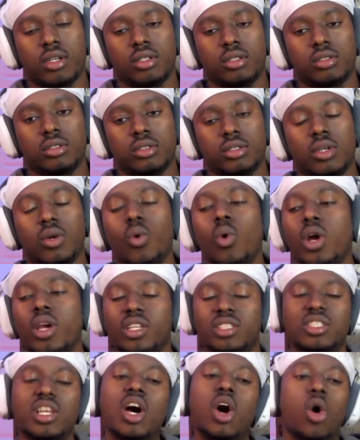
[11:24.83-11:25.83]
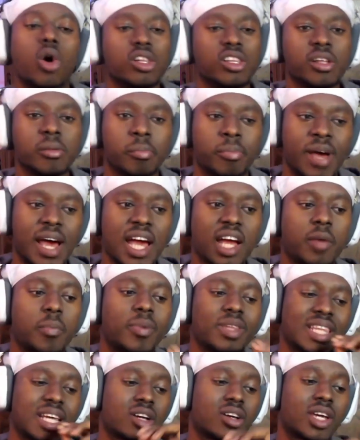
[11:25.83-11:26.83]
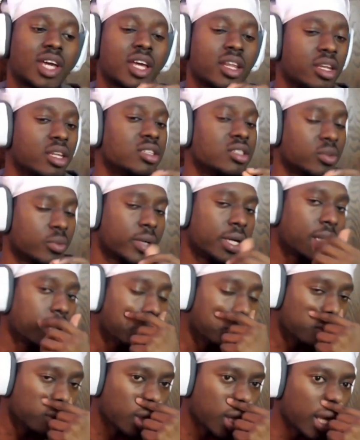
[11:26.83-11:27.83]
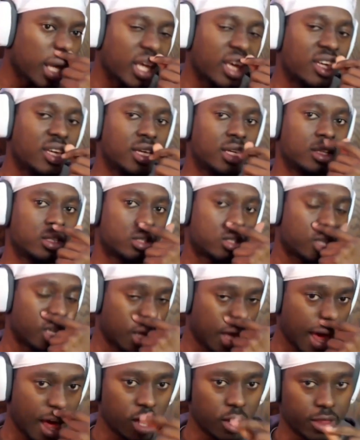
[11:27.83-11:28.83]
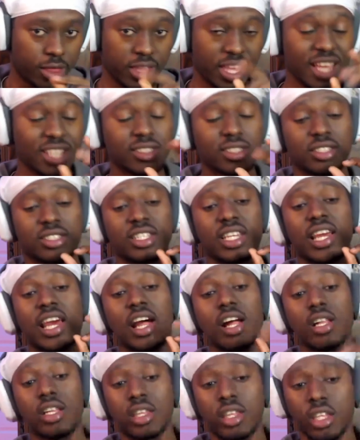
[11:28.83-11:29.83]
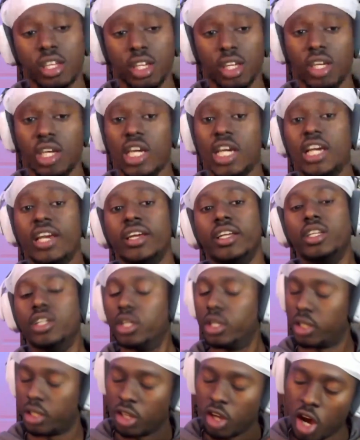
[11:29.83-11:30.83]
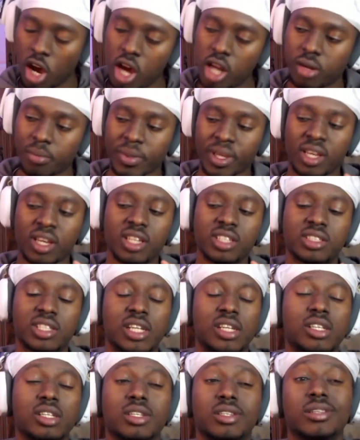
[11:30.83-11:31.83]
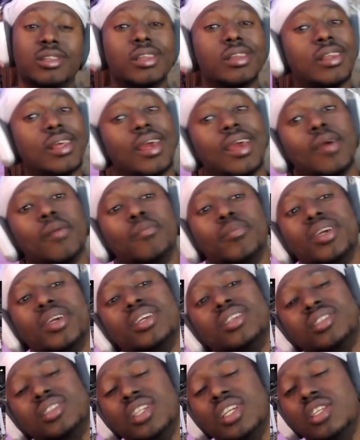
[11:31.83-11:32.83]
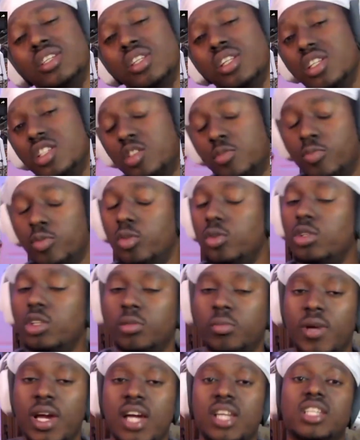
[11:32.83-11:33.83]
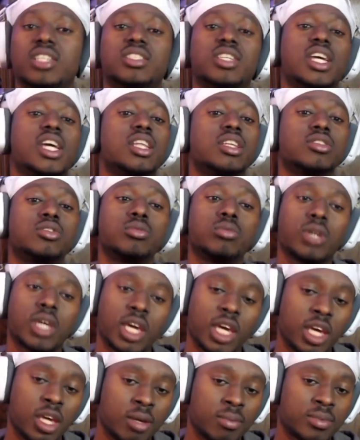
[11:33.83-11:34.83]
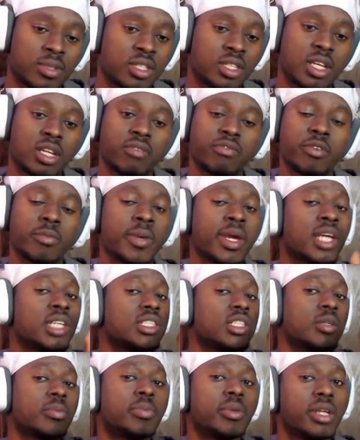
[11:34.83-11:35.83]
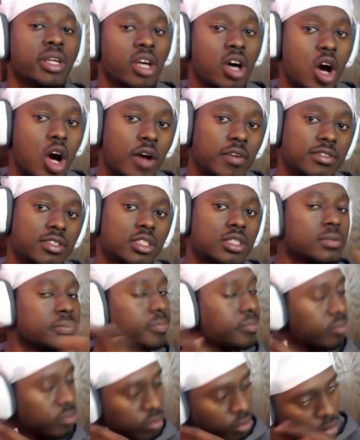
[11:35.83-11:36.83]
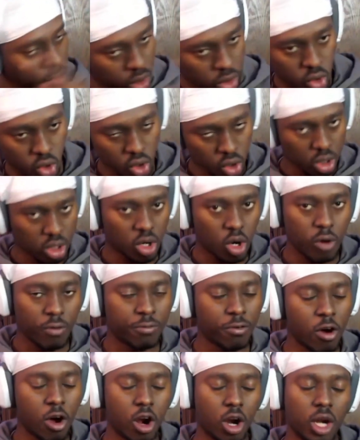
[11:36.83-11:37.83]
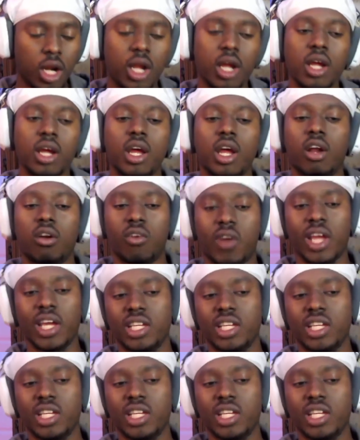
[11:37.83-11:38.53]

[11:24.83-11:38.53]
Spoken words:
Oh, he's not holding him back, but that could get in his way, is health. He has to stay healthy, not because the NBA season is brutal, man. It's 82 games, and then if you make it to the playoffs, you could go far, right?